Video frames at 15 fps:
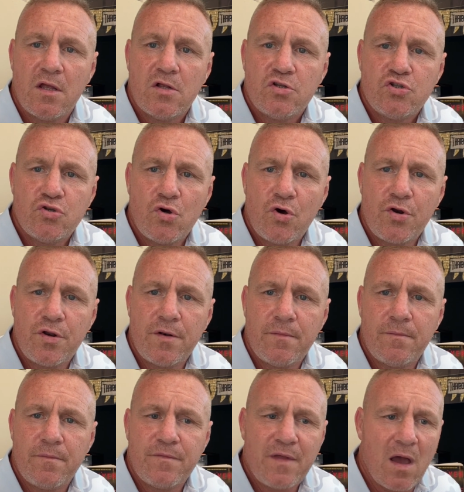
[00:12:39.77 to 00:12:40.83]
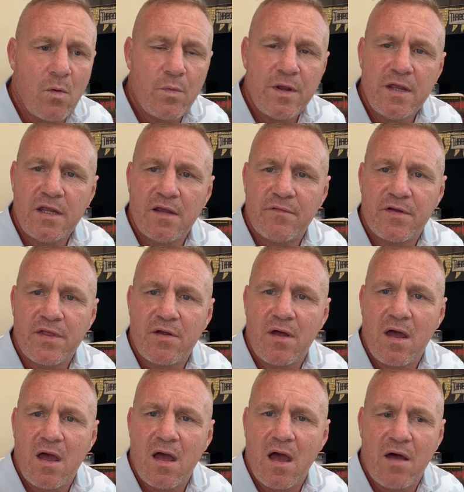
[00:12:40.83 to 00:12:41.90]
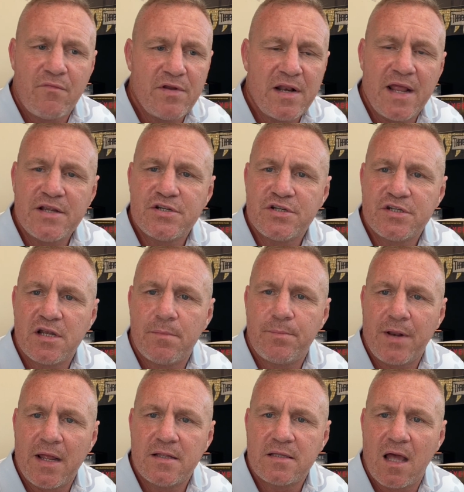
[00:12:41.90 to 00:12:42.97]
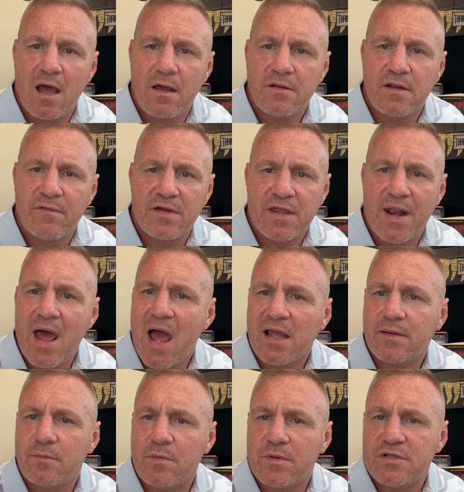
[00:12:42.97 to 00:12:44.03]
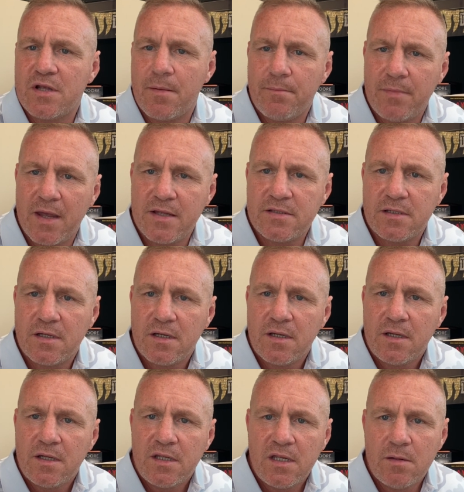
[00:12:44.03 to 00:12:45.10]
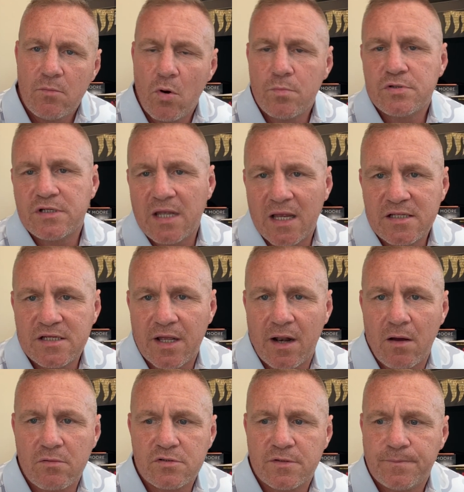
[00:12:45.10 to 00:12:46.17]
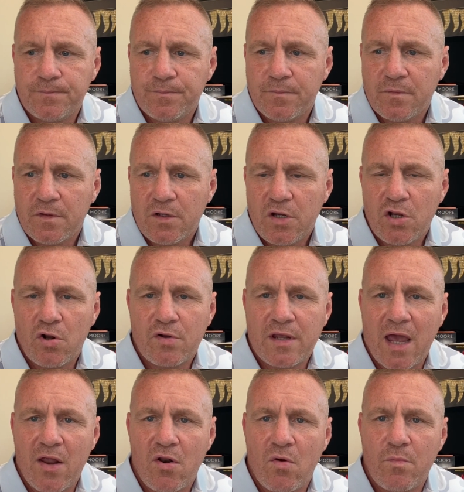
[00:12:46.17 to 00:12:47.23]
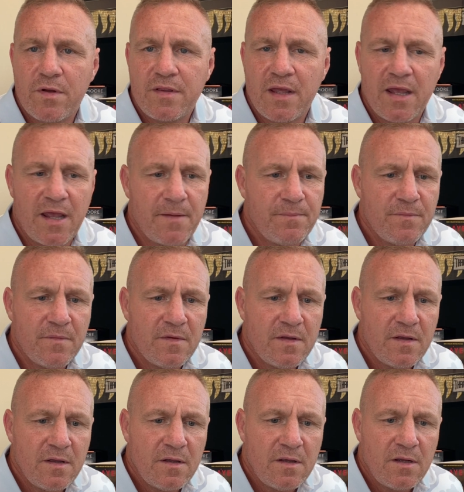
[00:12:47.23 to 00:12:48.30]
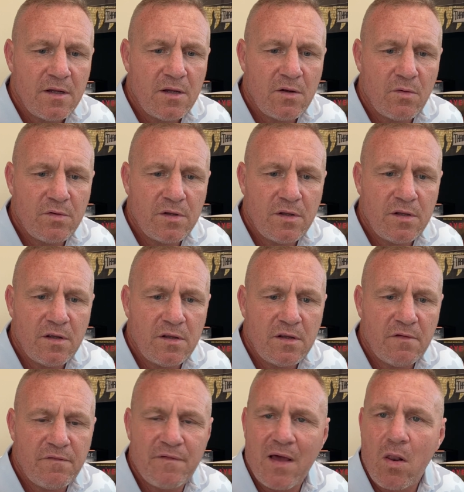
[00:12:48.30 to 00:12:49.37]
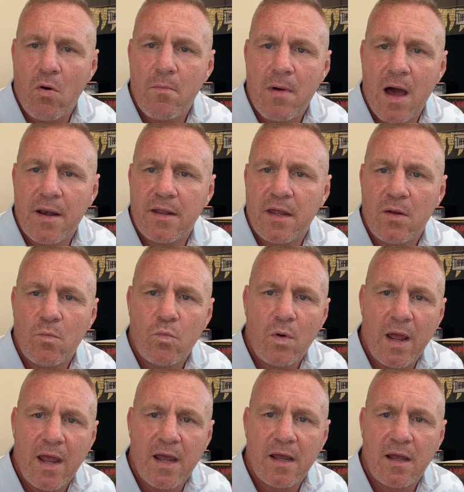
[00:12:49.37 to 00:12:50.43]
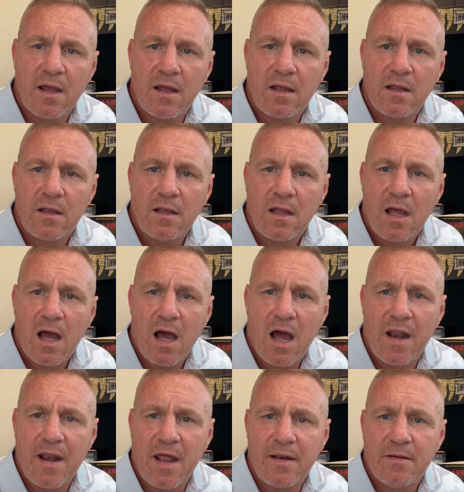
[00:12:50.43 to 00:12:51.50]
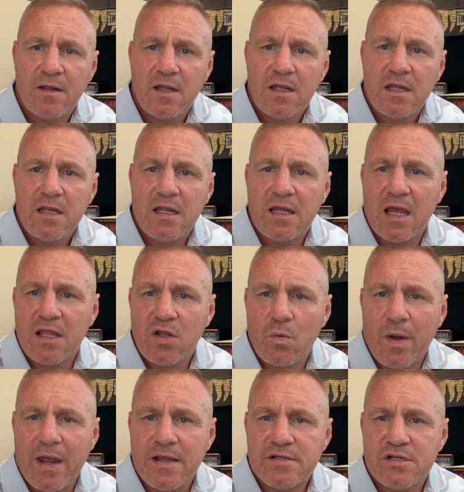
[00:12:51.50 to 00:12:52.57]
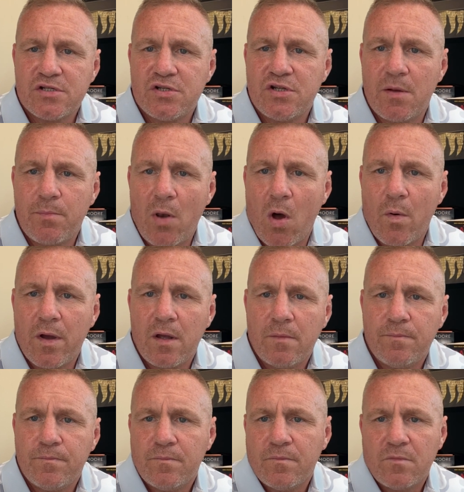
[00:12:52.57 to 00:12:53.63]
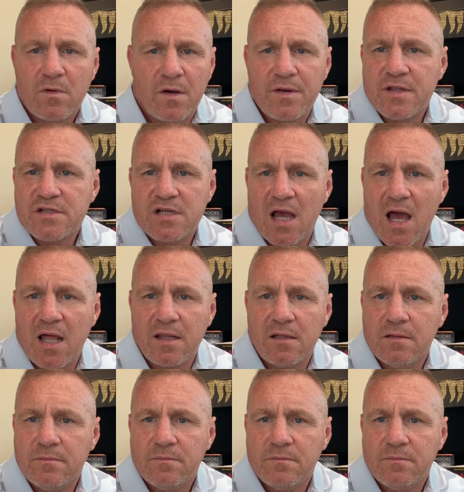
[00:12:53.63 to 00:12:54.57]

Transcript: during that week, you've had a relationship breakdown, you've had an argument with your mate, your mum's kicked you out, you're not getting on with your fellow man in work, and then you get your wages and you blow it on the Charlie,